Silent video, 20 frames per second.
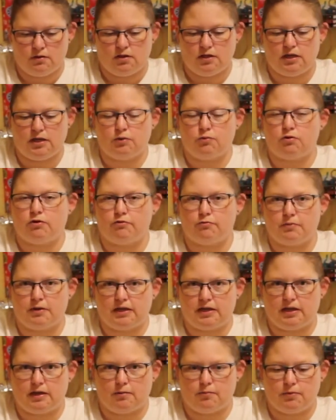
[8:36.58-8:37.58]
in one of my
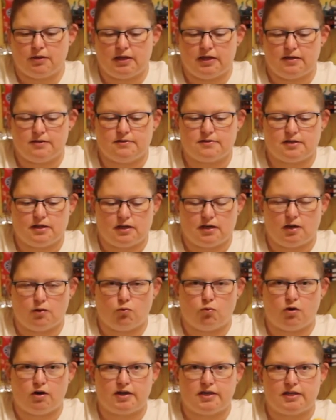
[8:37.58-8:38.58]
campaigns, and I
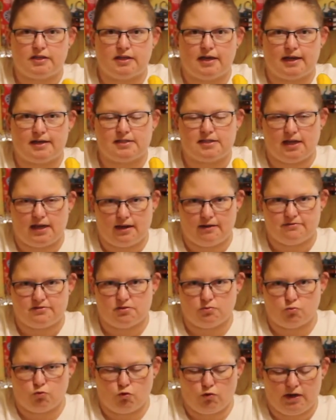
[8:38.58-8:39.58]
wanted that to have
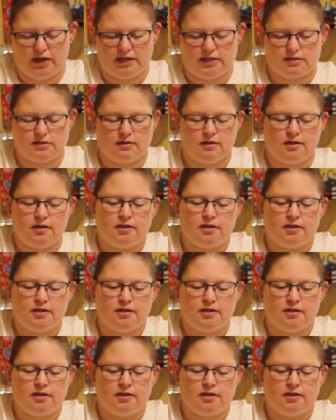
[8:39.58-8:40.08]
some weight.